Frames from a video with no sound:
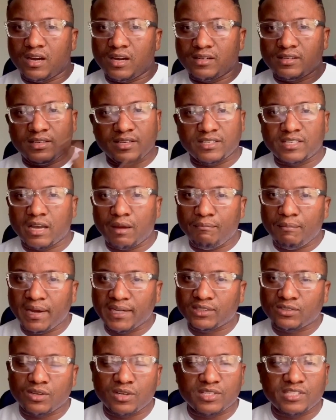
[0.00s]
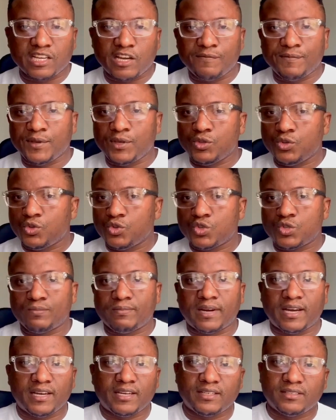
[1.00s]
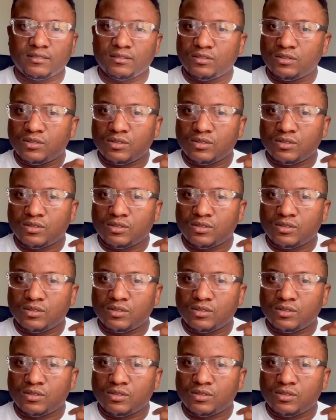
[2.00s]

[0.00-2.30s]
These are methods that have been used by